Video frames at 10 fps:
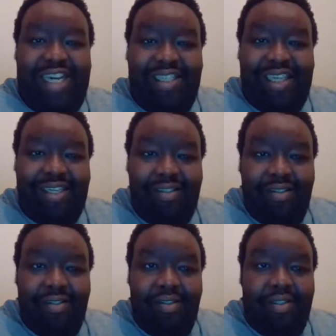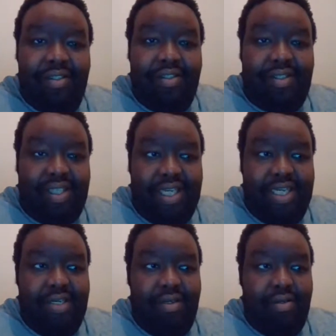ending
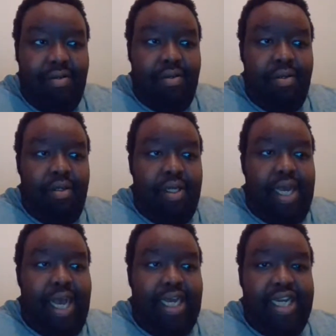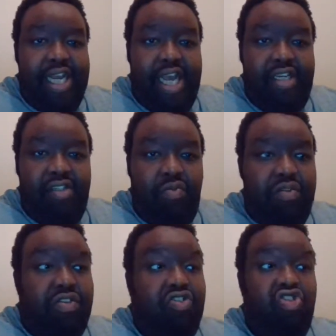scene at the end
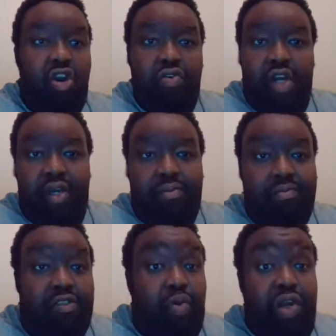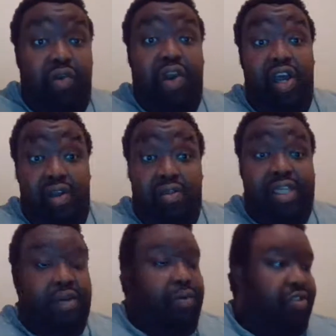with the Joker. Spoiler alert
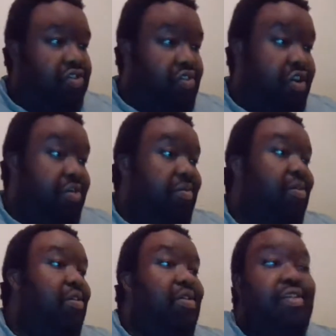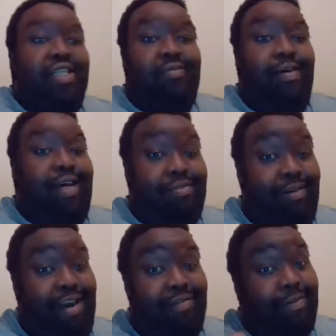on that one. Sorry. That's why I
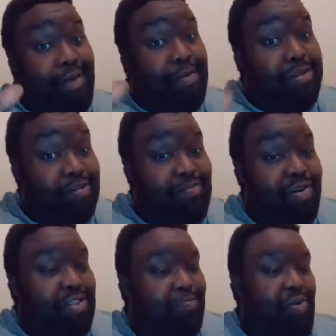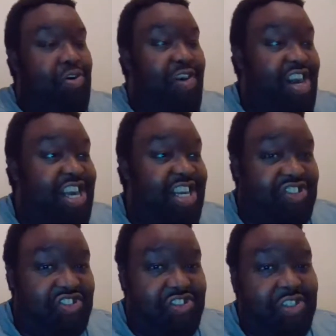thought let me just put spoiler alert
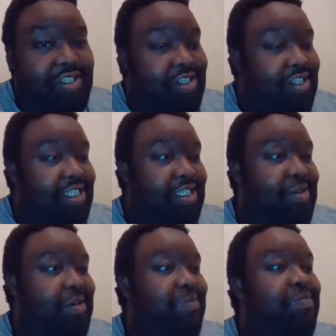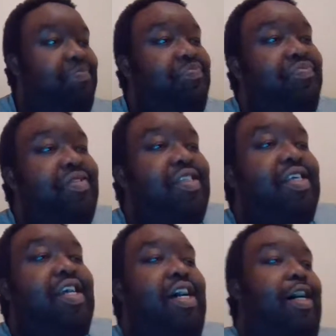ish on this one.
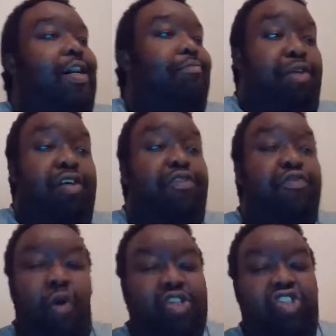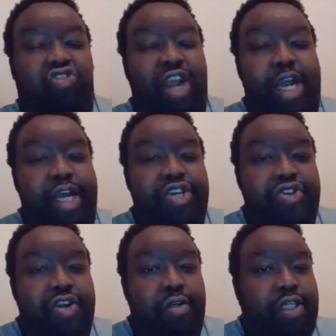But if you've watched the trailer,
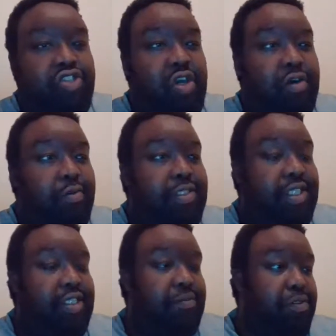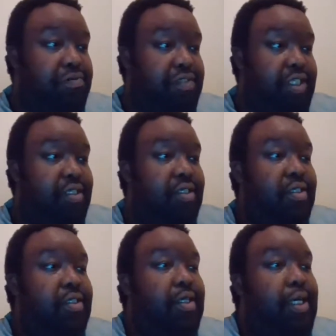you know that Joker was in this movie.
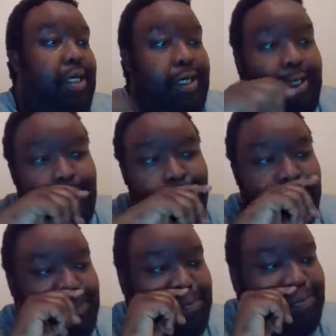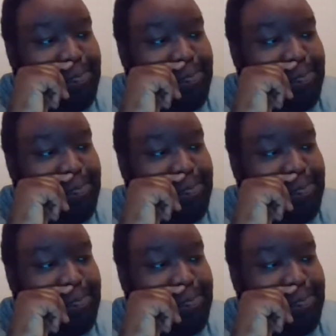So